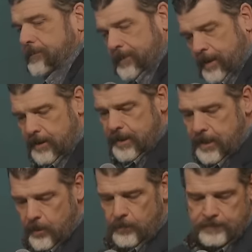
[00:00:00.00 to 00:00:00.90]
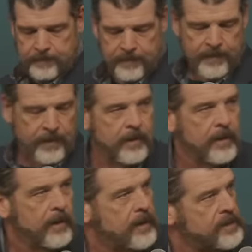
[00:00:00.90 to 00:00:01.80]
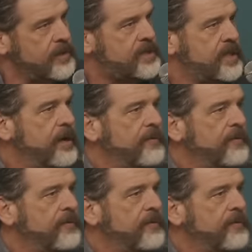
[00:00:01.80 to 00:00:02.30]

There you go. So it's the year